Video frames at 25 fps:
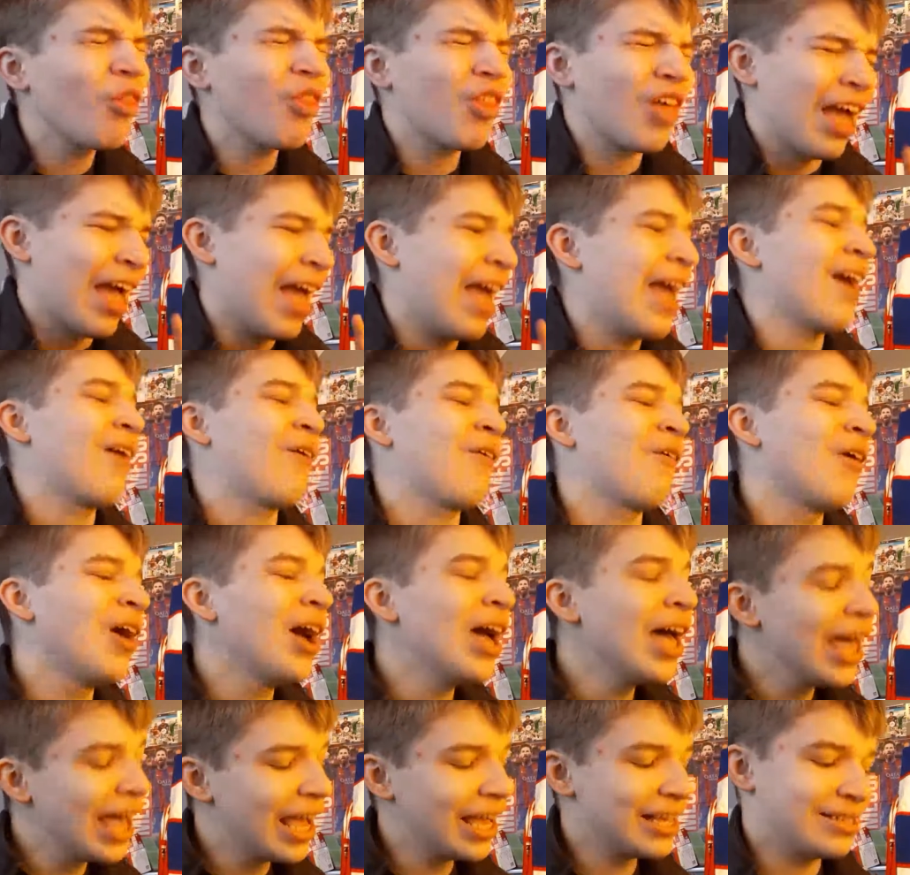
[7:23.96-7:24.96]
the hell
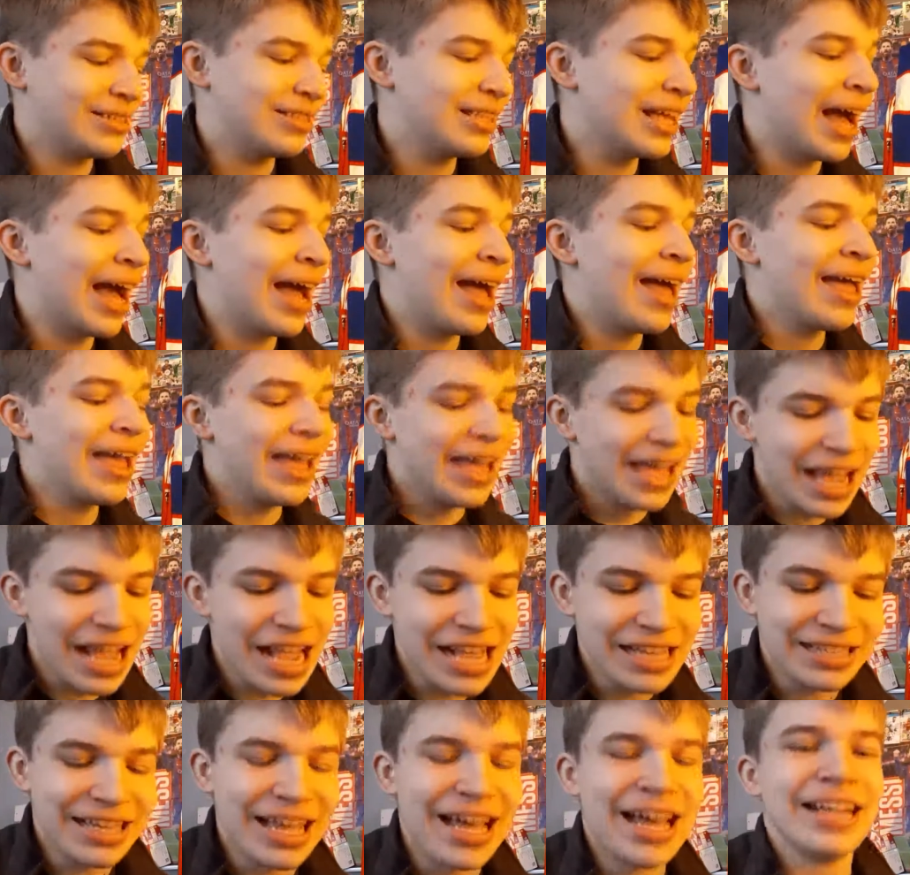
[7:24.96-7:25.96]
is that? It
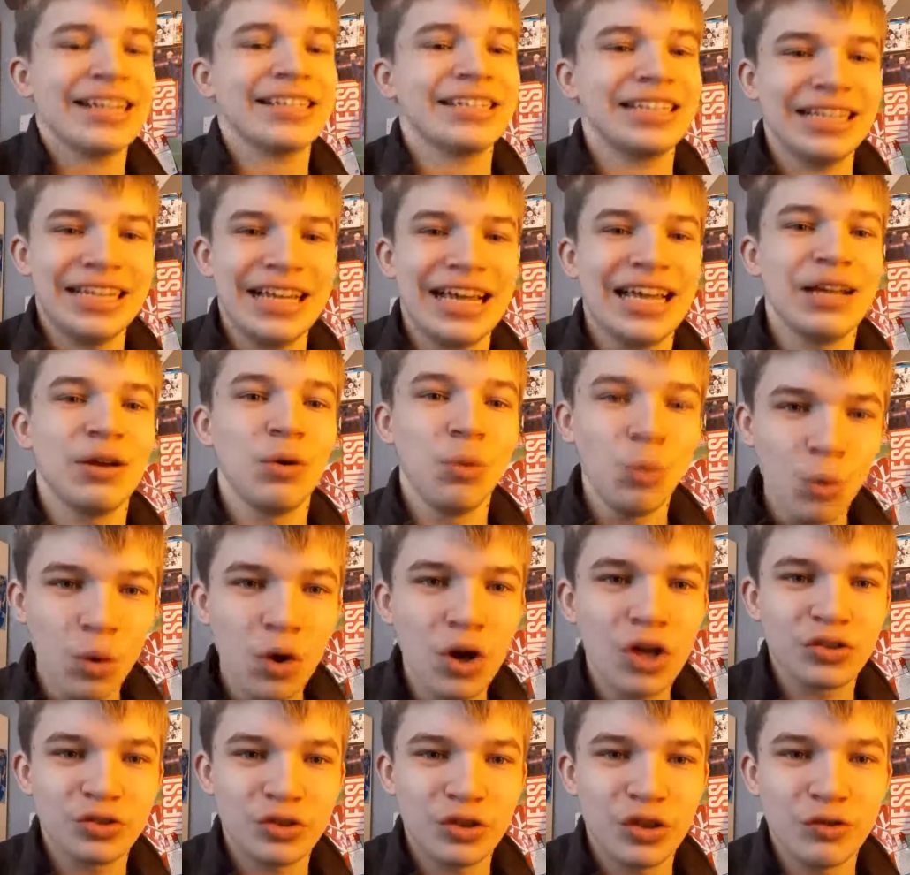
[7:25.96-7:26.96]
is actually getting
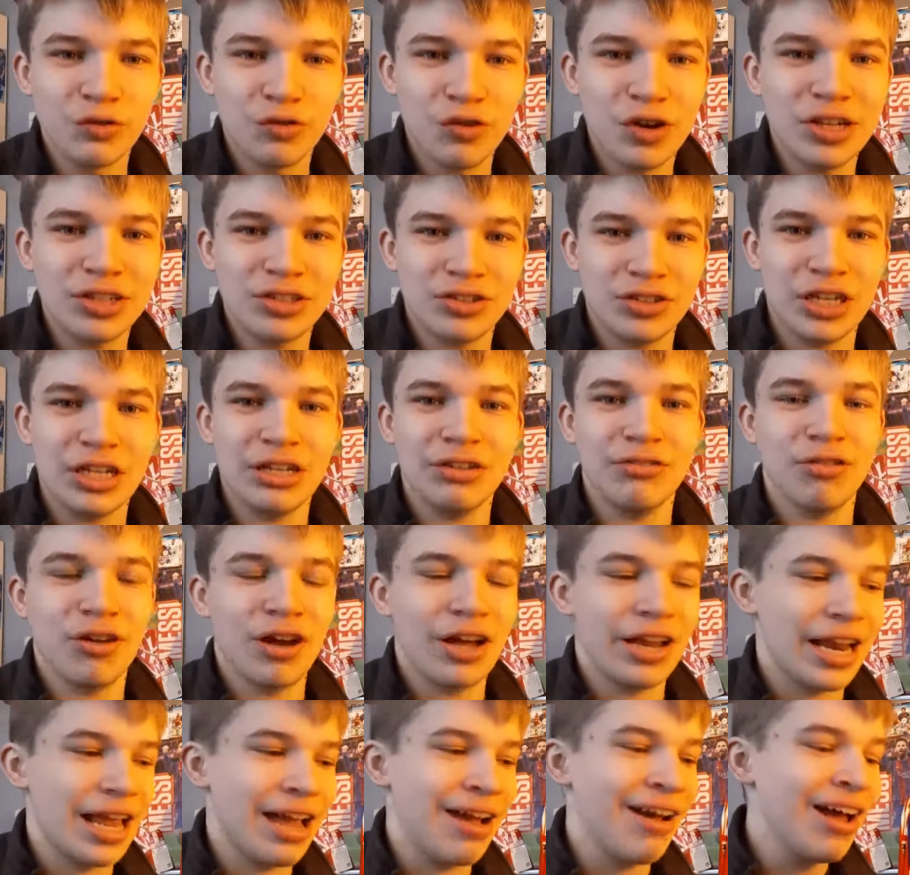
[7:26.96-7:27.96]
worse than the French league
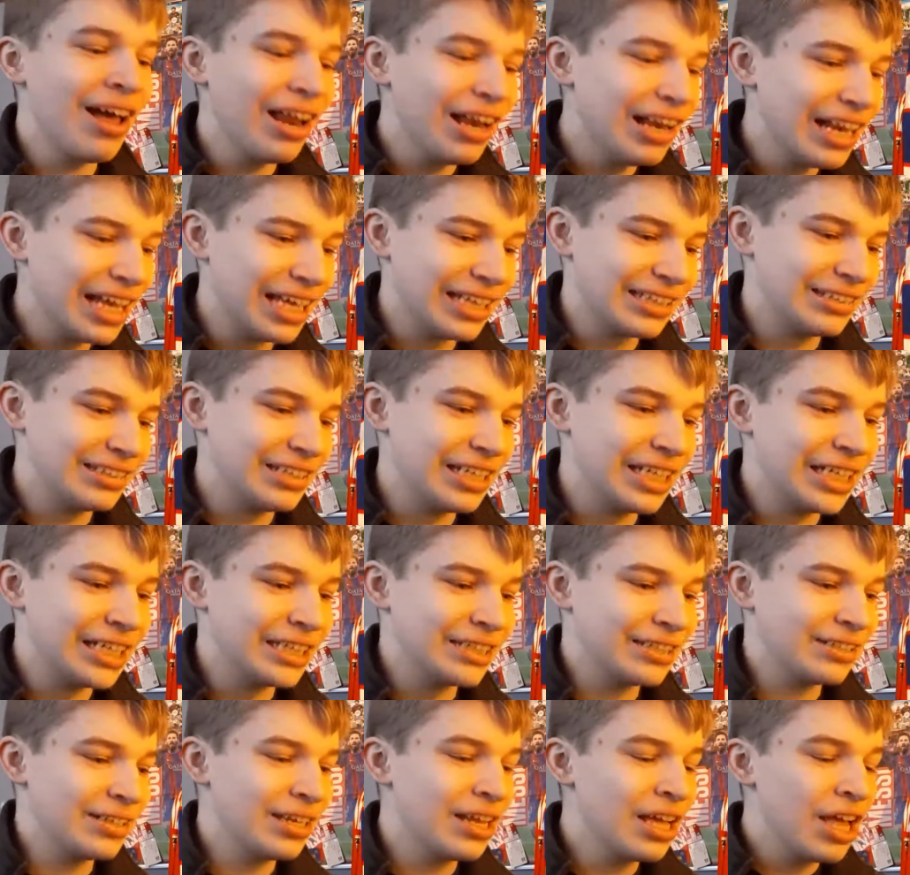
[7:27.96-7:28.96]
right now. Last
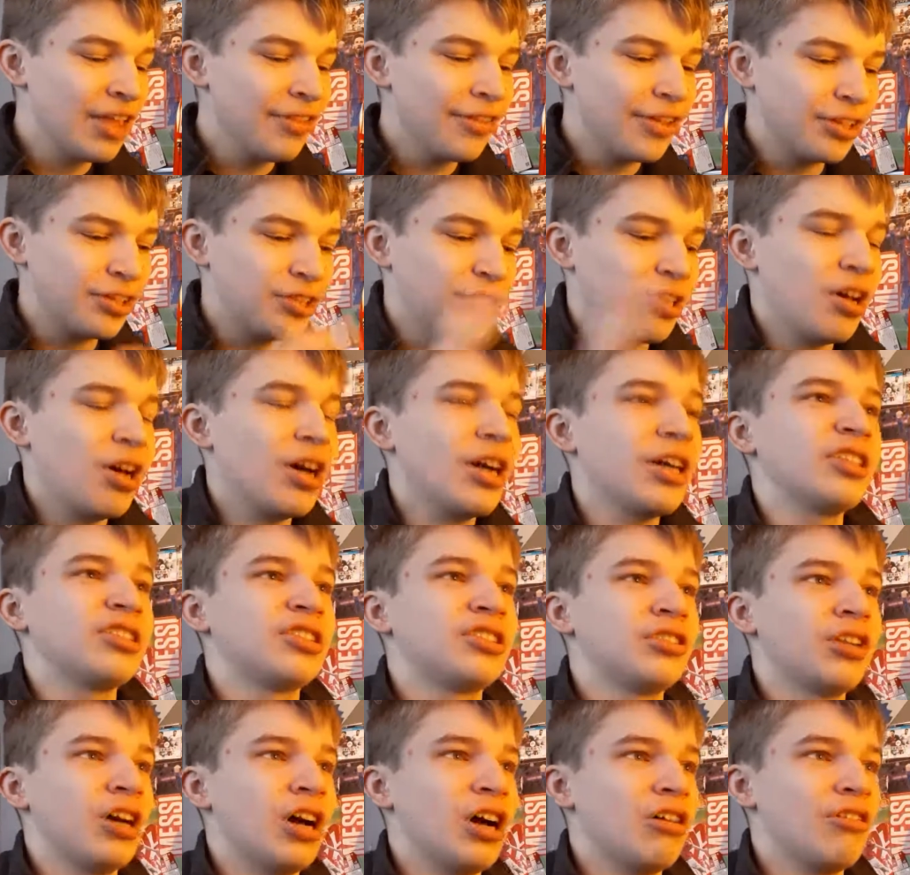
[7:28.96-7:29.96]
season, the
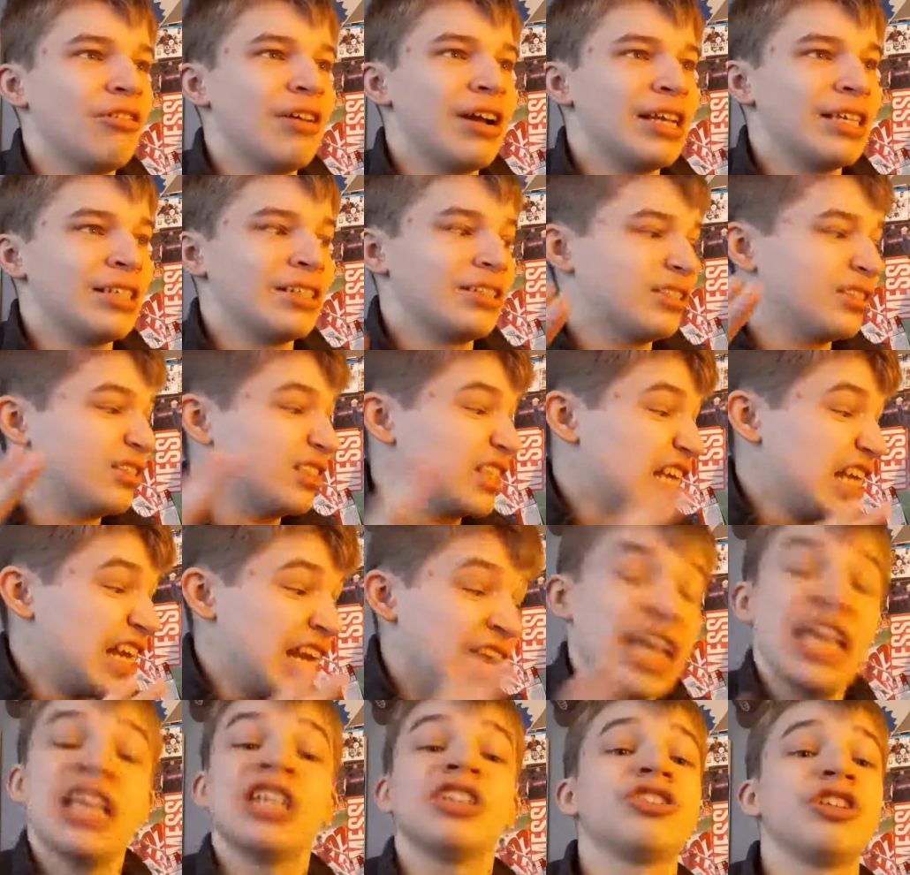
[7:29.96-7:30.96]
tightest title race in
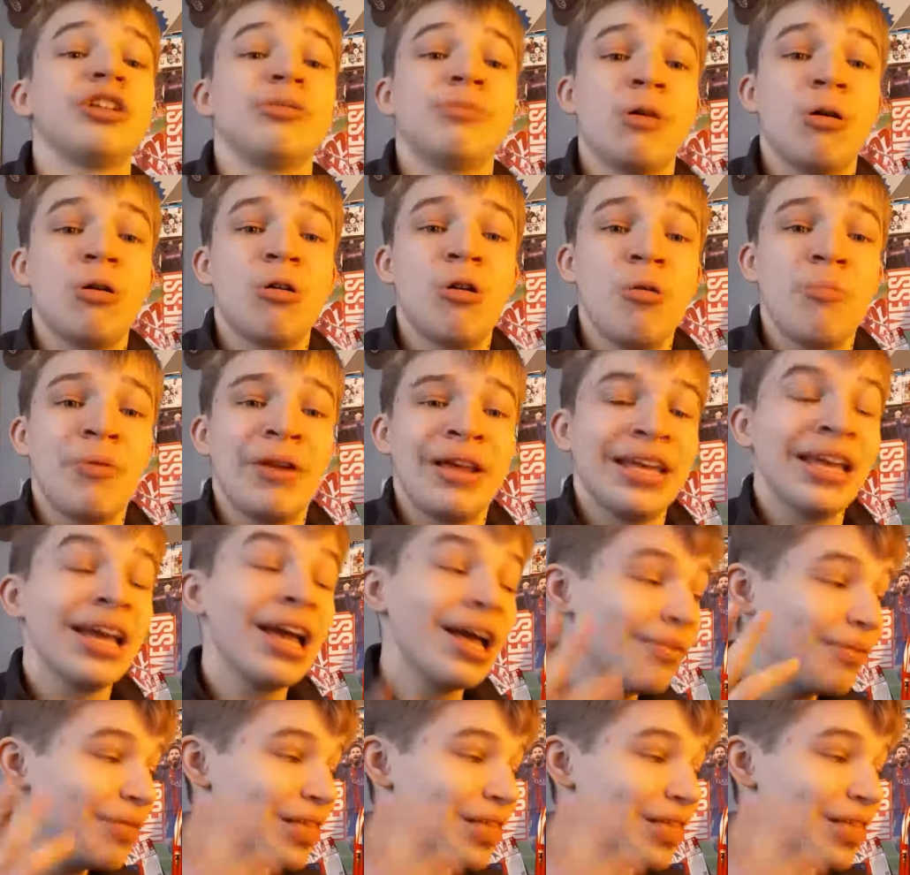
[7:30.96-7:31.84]
history probably.